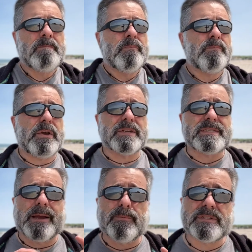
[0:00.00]
because
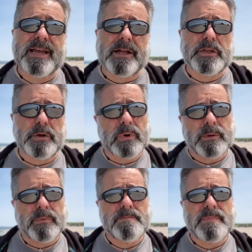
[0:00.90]
I will tell you what it
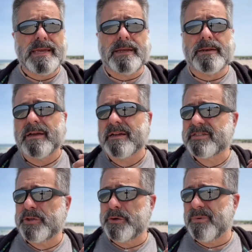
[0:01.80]
would mean
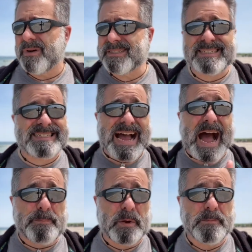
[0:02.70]
to
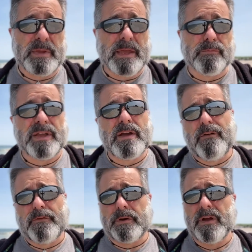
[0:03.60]
stop being
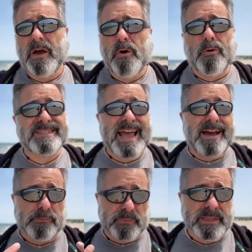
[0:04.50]
recovered or to have
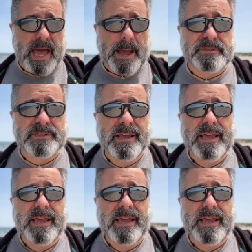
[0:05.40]
a relapse